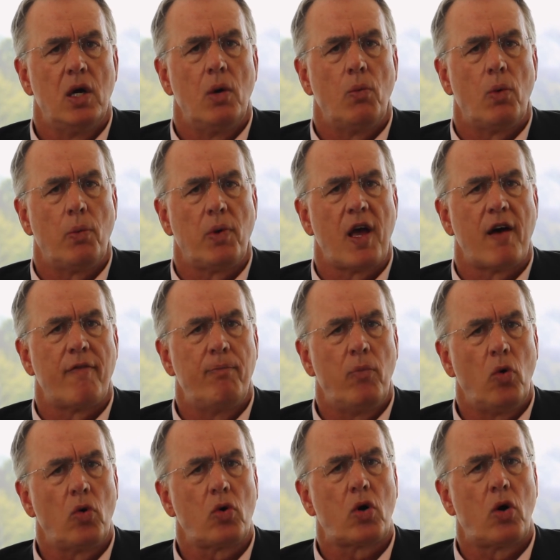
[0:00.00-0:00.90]
when we have
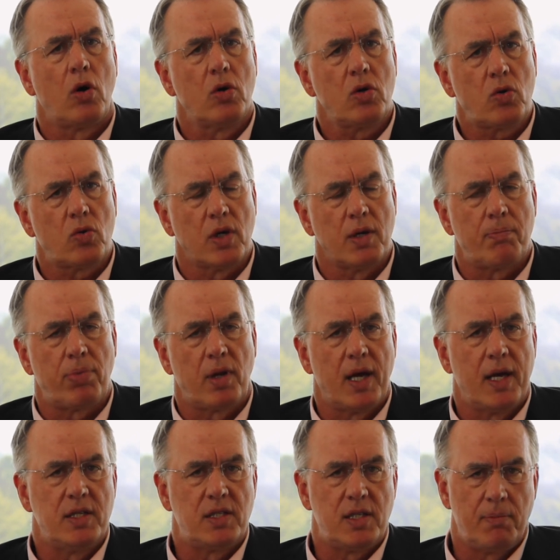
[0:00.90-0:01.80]
more concrete
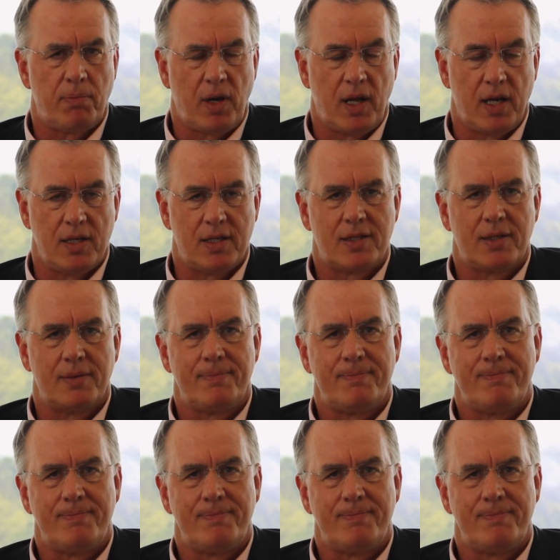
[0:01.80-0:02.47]
plans in place.